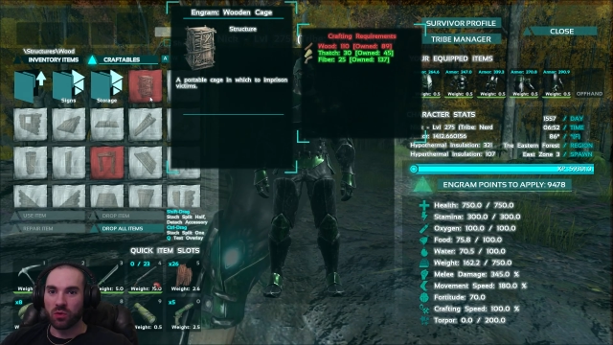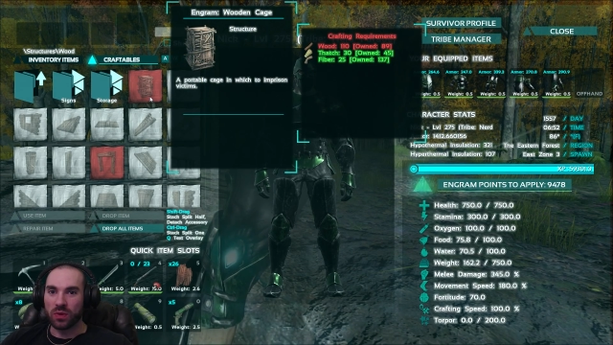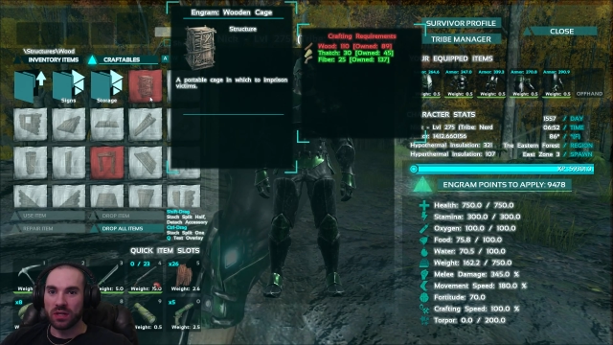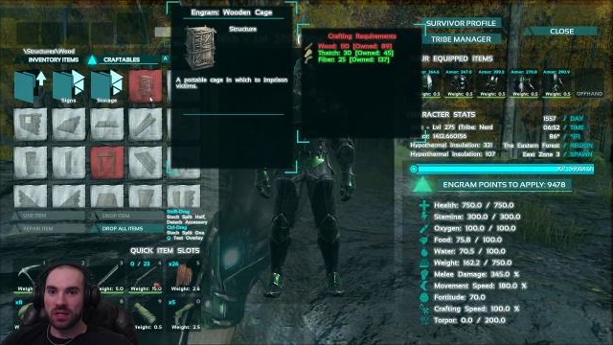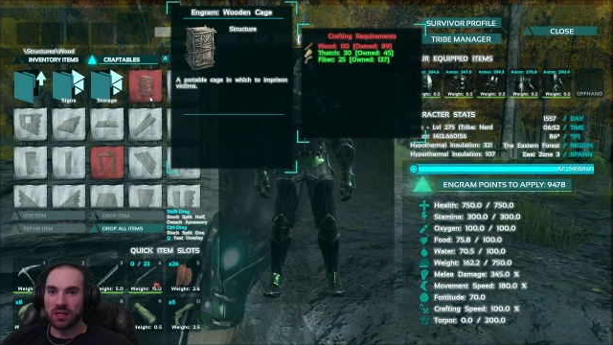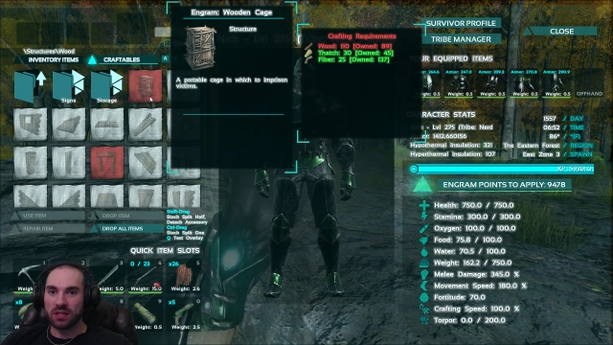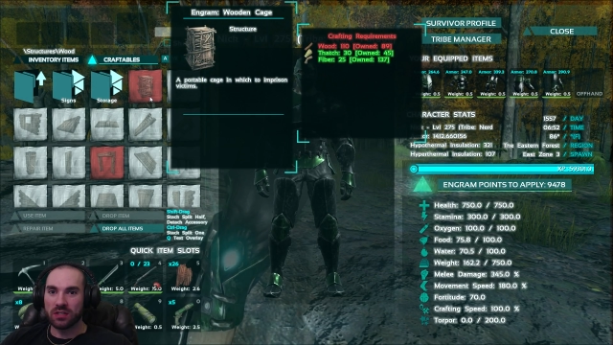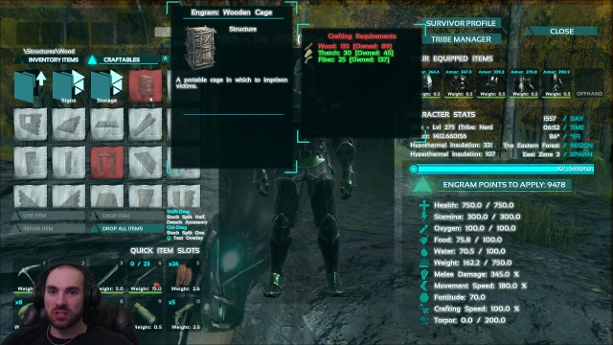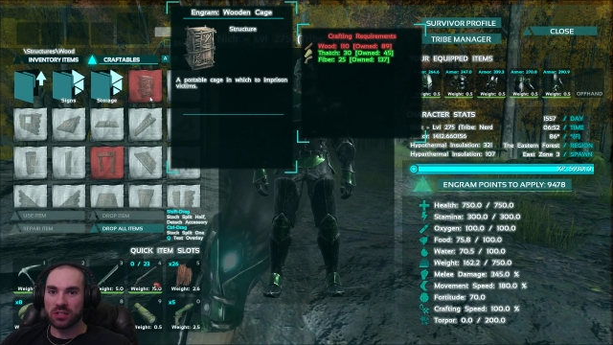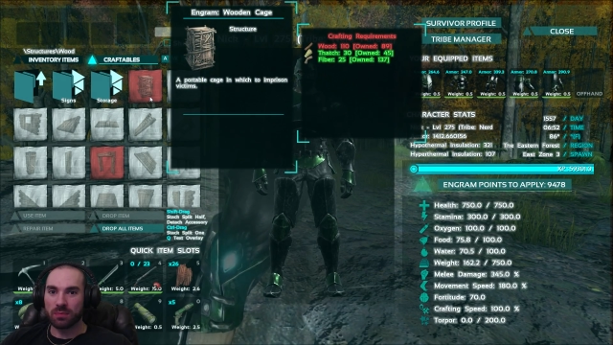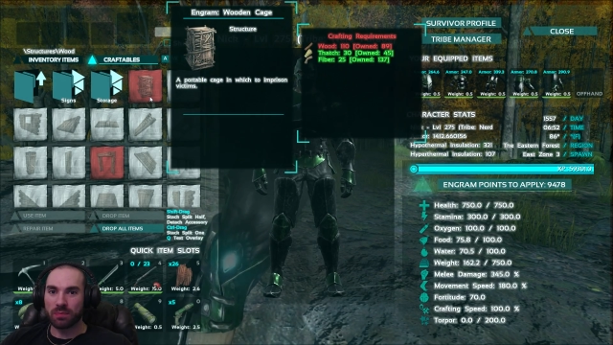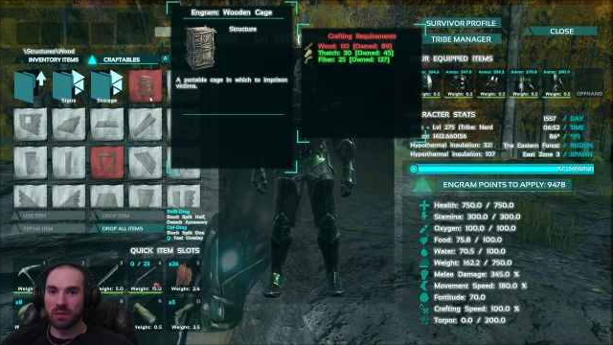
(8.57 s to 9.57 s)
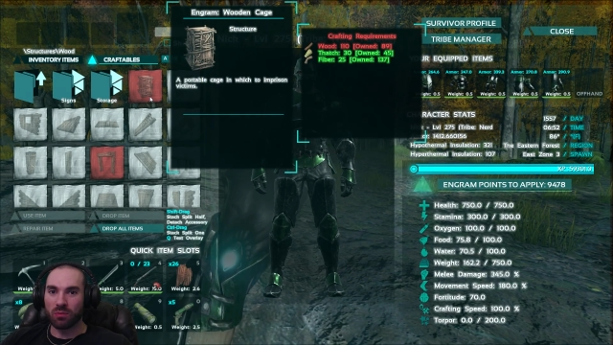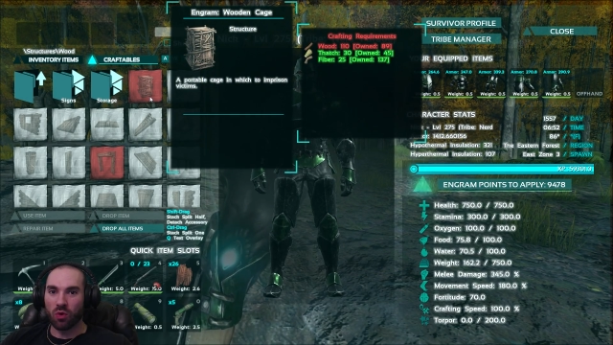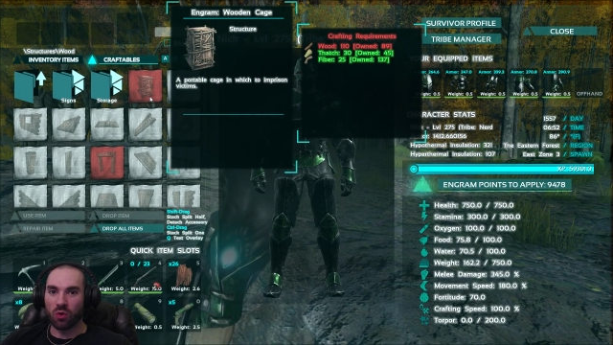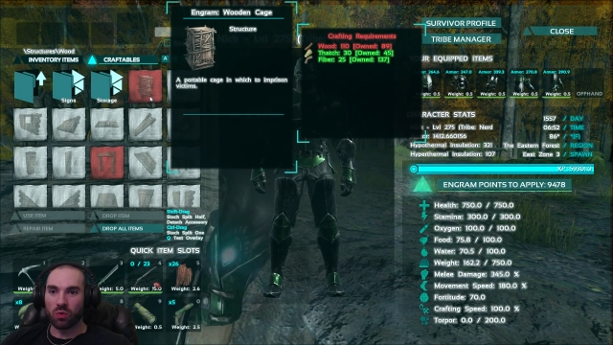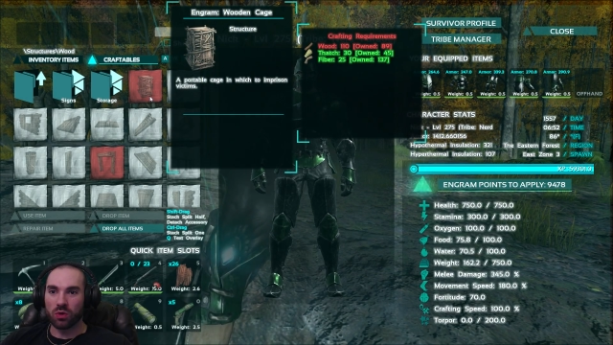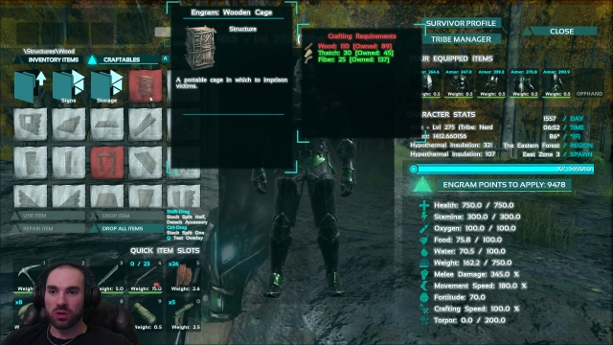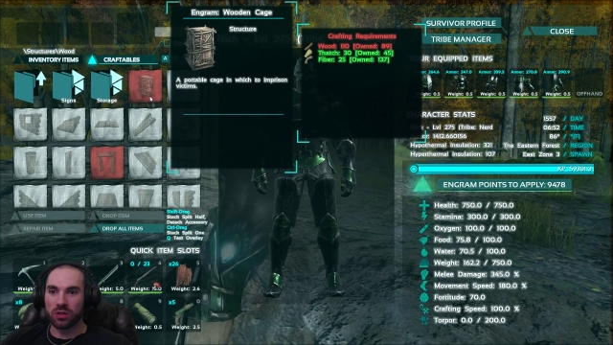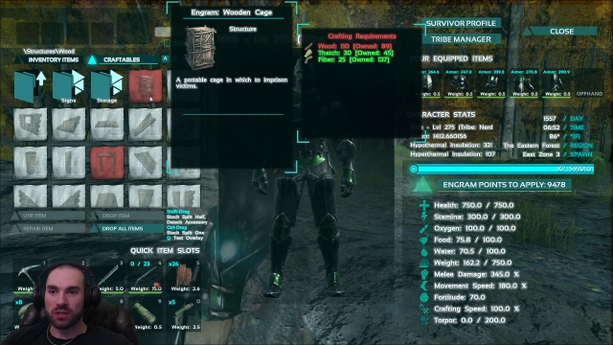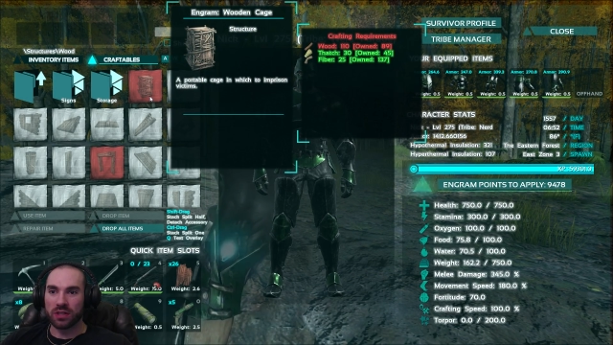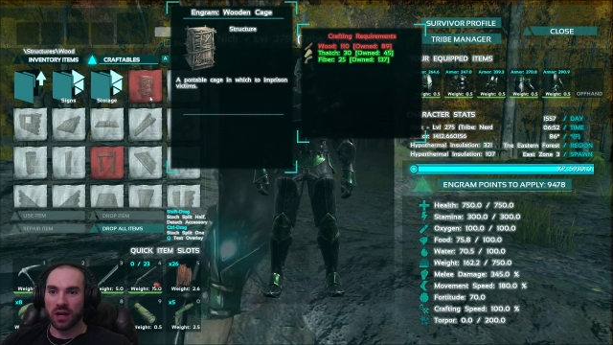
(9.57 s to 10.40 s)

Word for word: we need just a bit more wood.